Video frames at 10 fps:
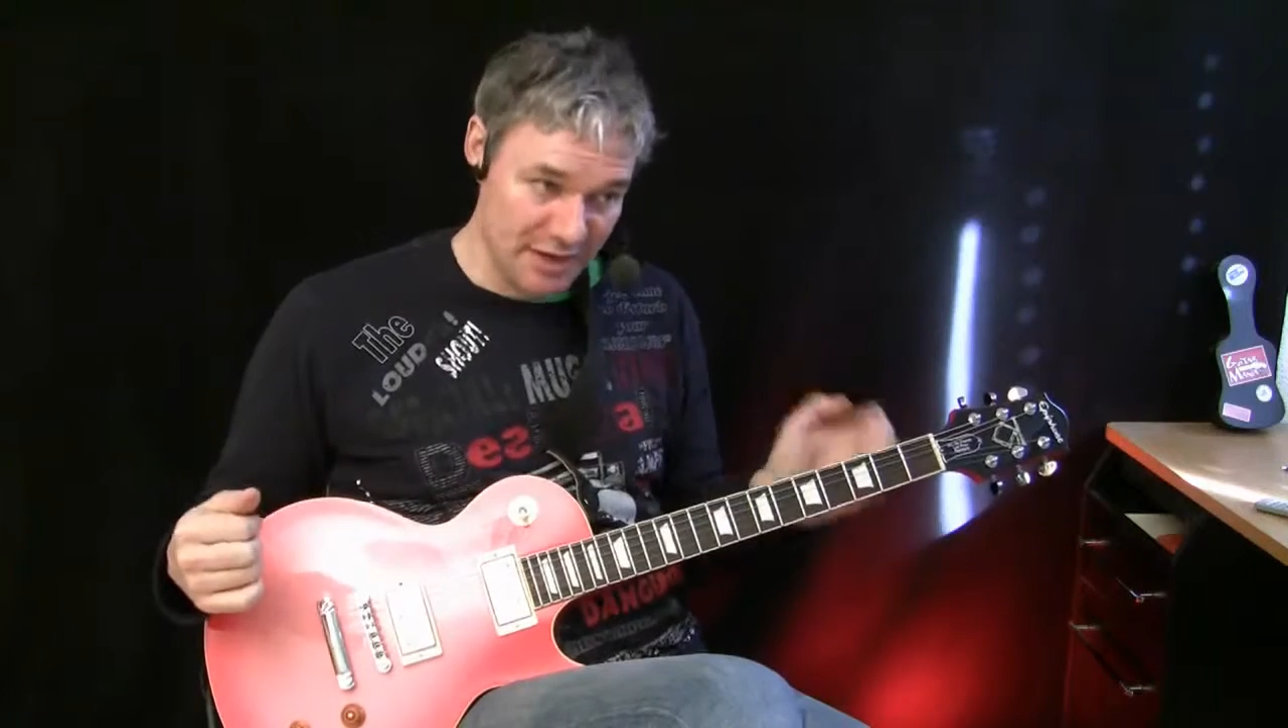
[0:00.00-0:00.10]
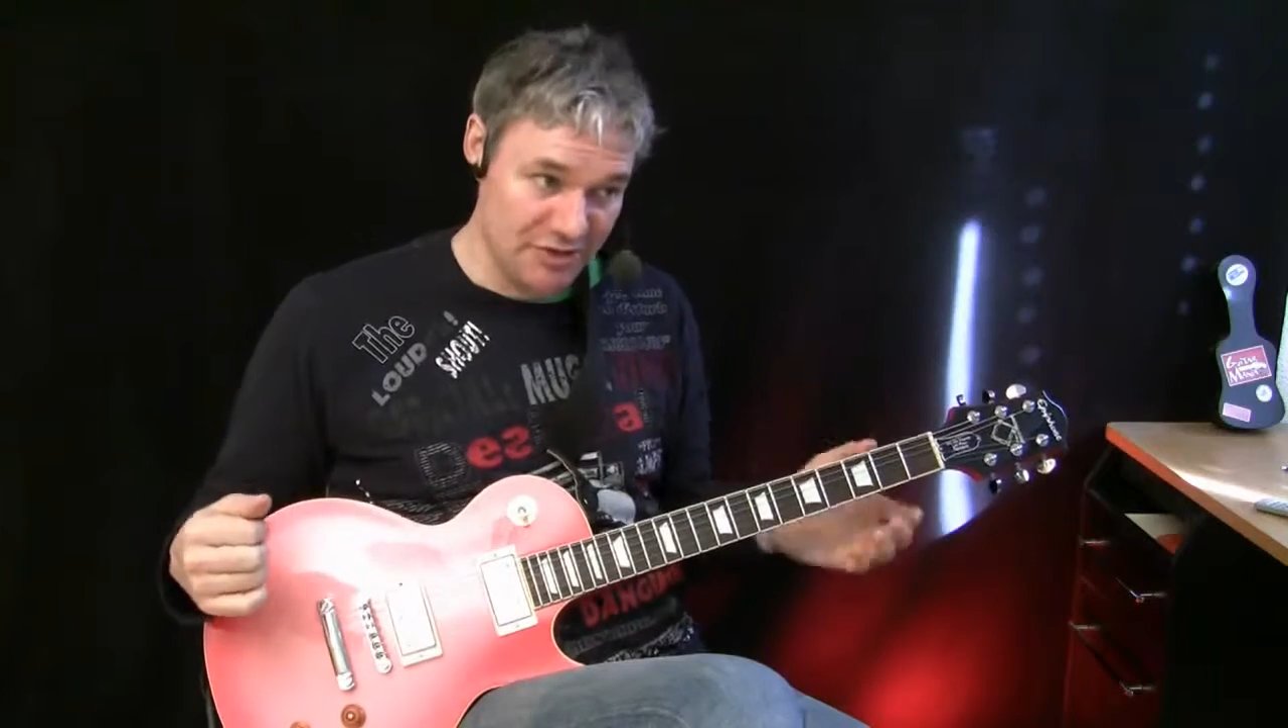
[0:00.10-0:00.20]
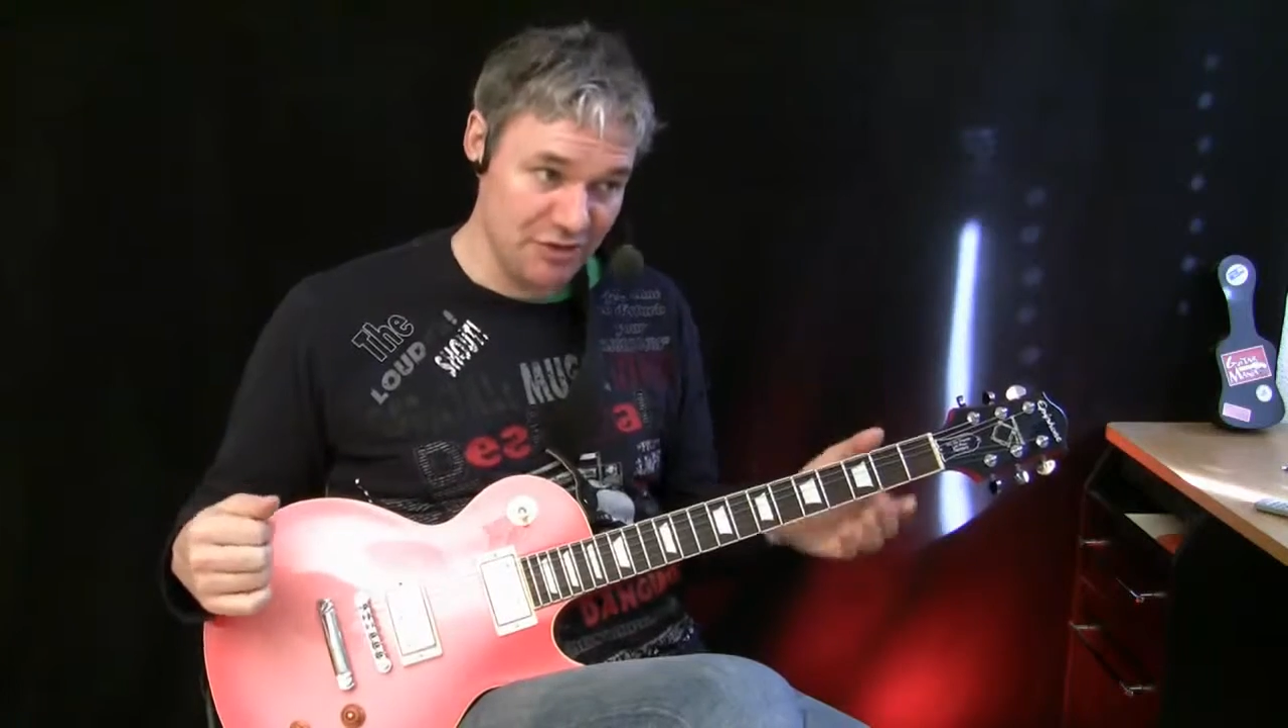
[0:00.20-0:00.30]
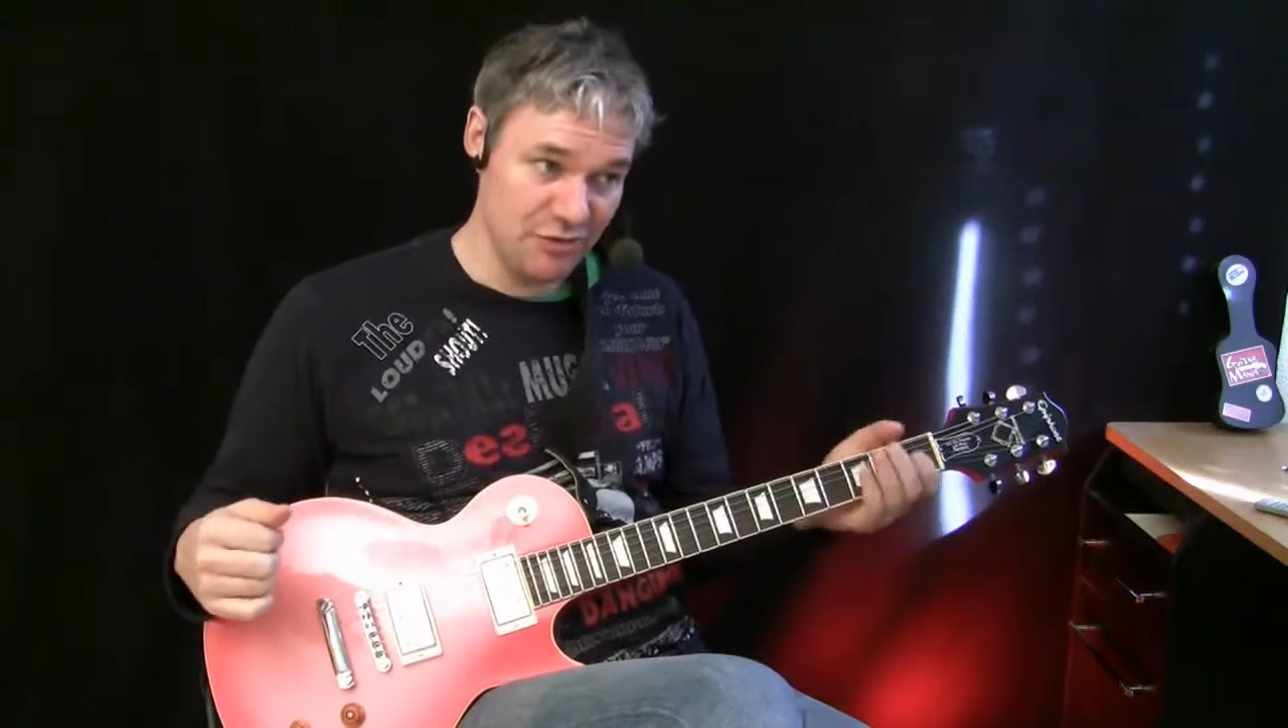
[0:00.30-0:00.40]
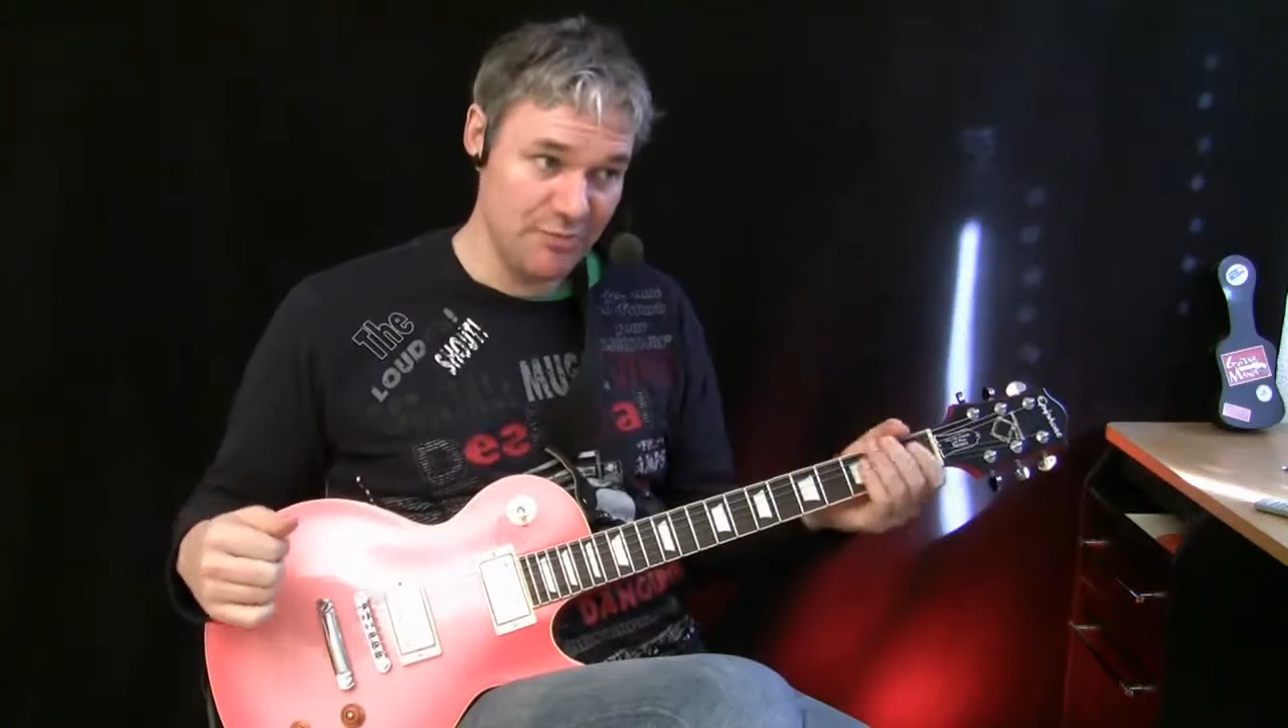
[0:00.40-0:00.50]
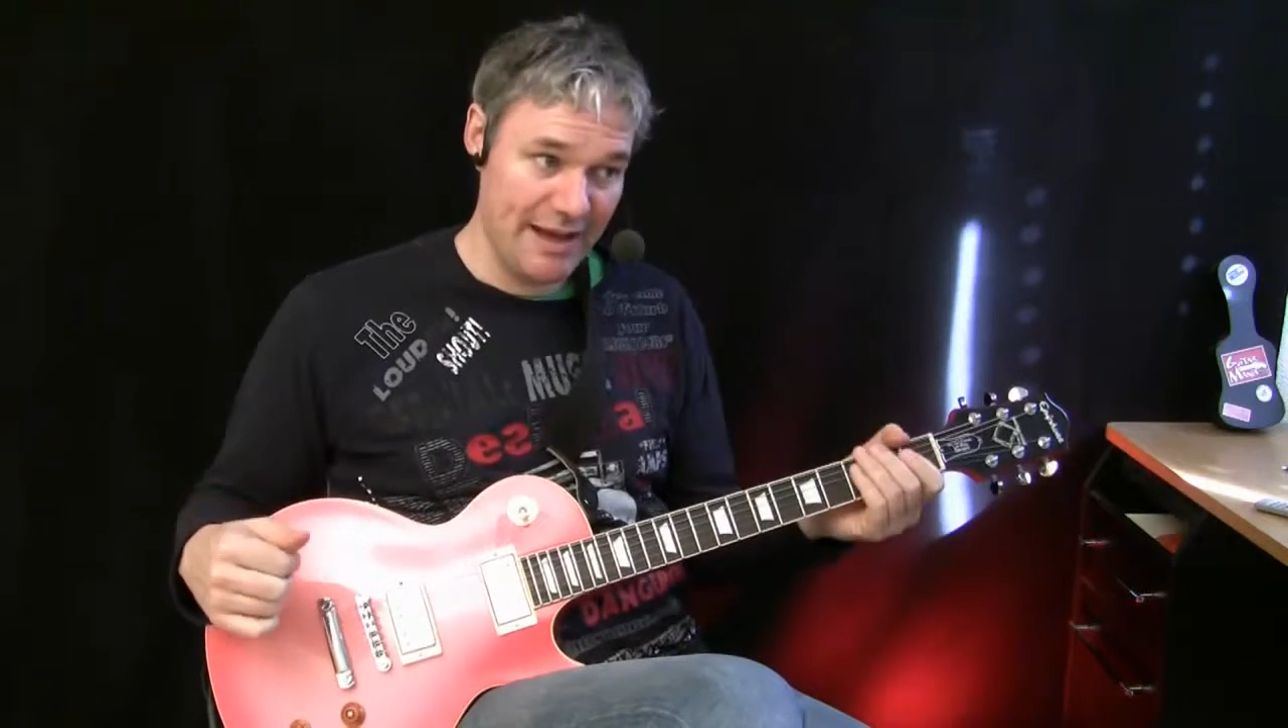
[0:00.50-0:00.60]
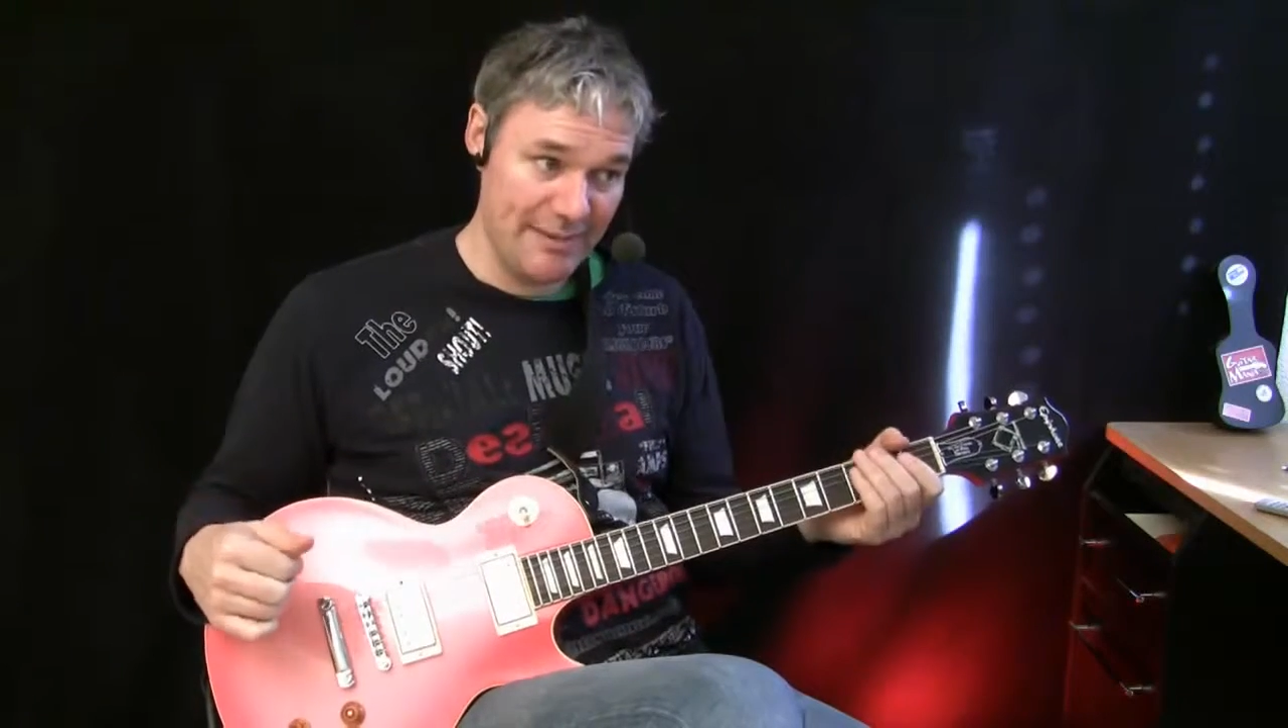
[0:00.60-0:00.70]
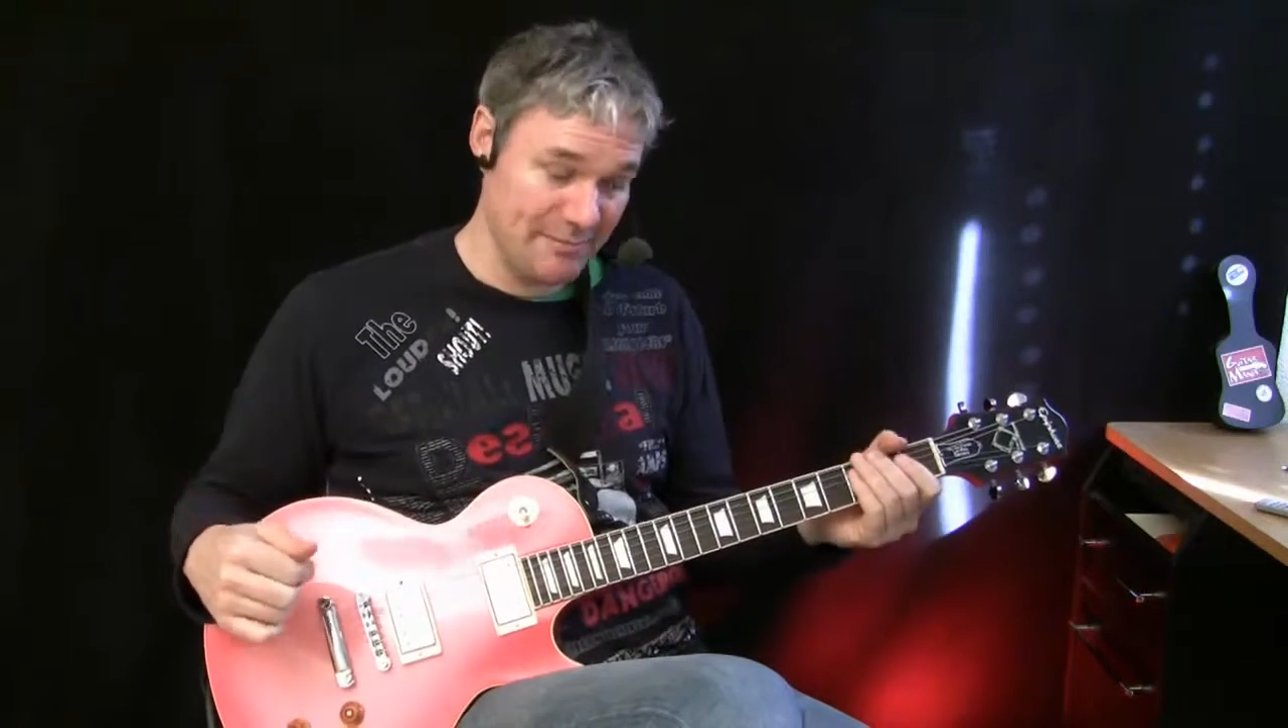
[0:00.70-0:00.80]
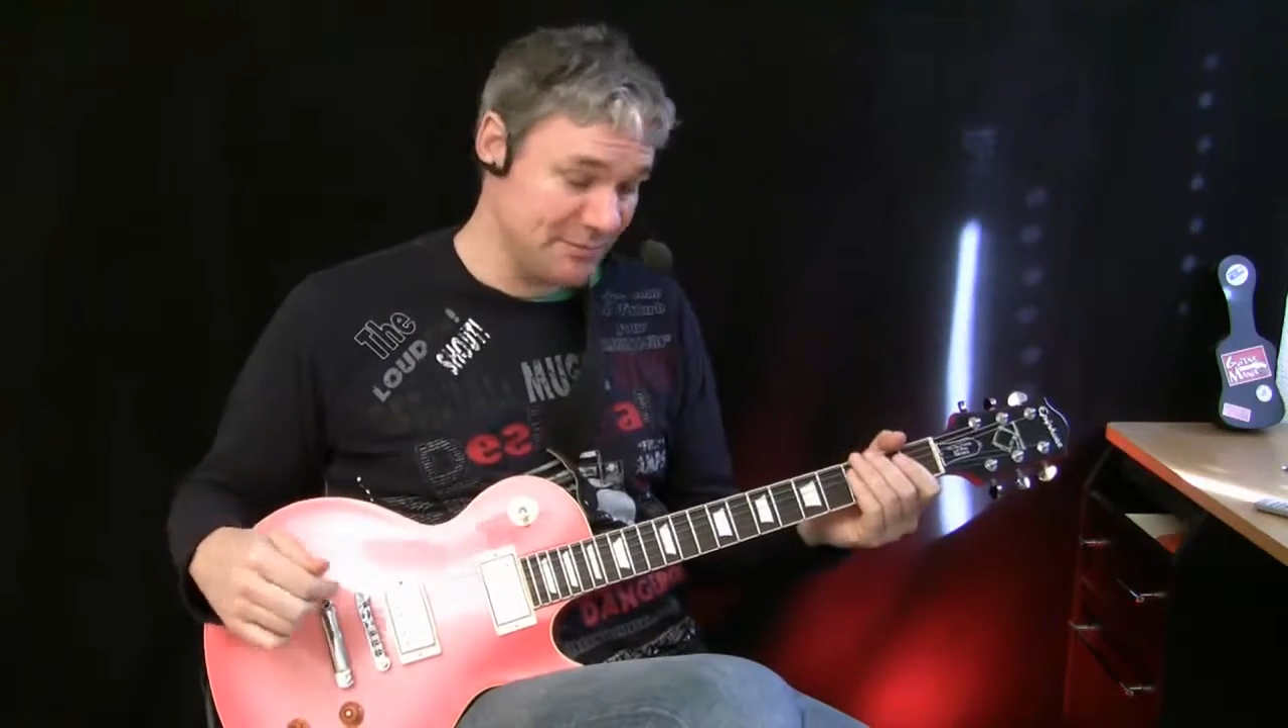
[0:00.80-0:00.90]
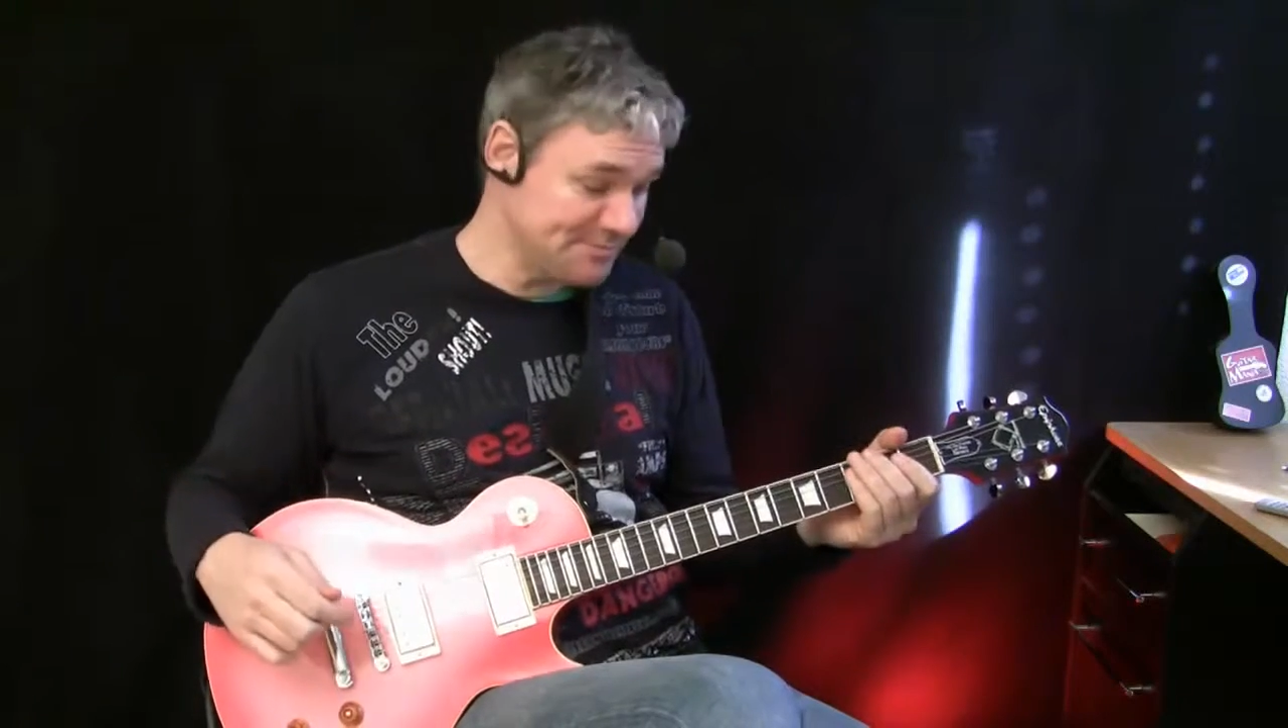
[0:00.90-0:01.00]
tube
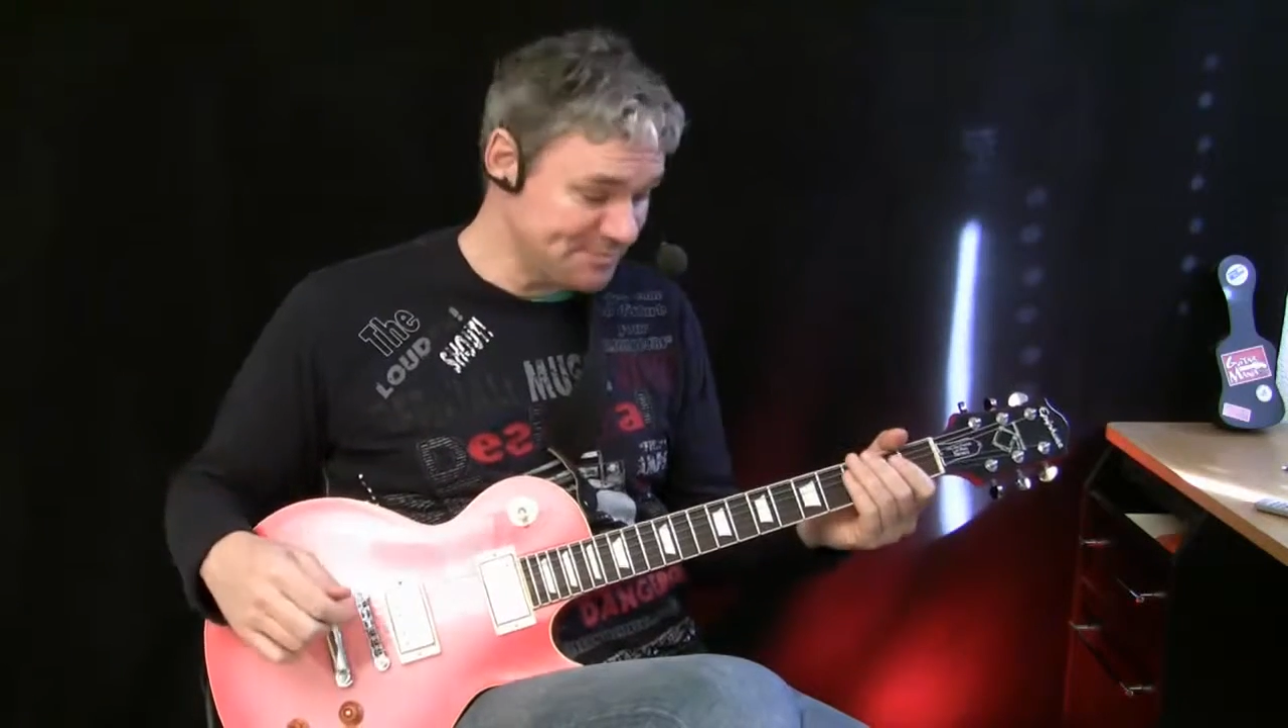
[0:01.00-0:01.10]
amp.